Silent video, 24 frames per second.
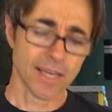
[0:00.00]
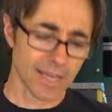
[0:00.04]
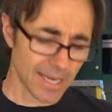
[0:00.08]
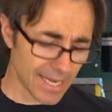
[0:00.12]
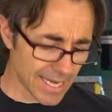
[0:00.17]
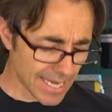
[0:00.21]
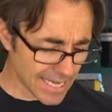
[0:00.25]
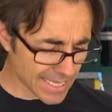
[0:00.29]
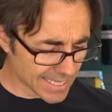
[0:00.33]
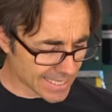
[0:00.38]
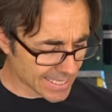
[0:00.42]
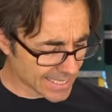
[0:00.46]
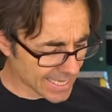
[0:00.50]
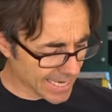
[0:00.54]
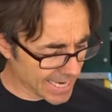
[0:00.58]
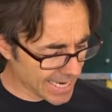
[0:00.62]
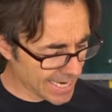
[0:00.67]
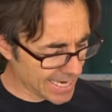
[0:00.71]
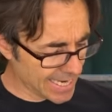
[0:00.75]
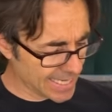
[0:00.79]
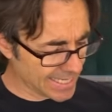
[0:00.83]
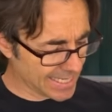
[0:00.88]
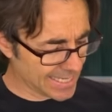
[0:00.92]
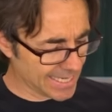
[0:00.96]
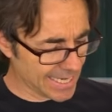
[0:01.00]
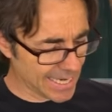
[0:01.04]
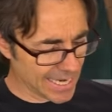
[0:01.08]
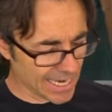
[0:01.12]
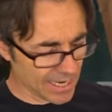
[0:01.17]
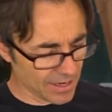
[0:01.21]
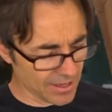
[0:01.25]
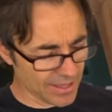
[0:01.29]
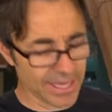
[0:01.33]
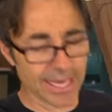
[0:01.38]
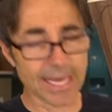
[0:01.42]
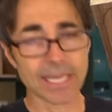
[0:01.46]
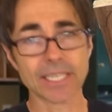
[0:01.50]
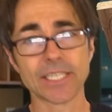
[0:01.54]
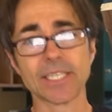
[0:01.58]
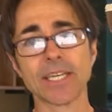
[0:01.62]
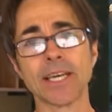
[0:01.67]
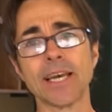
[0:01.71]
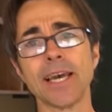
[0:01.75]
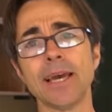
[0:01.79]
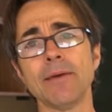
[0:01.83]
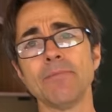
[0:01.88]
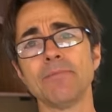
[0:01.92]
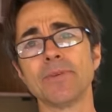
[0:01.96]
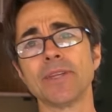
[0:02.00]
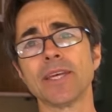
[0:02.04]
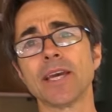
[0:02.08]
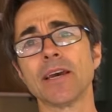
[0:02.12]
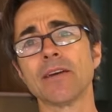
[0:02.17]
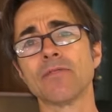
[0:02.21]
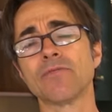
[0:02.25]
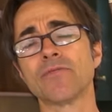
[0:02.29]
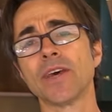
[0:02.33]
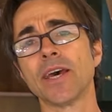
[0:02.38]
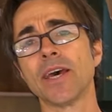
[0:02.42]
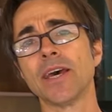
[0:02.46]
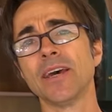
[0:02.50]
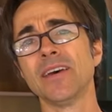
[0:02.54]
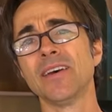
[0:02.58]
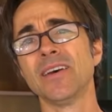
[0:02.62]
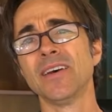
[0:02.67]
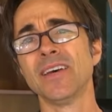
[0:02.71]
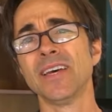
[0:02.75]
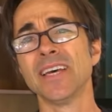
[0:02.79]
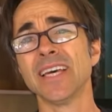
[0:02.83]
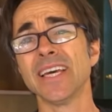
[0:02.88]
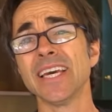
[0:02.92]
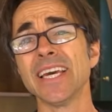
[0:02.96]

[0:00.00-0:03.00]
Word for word: let's say it's the end of the MDF there,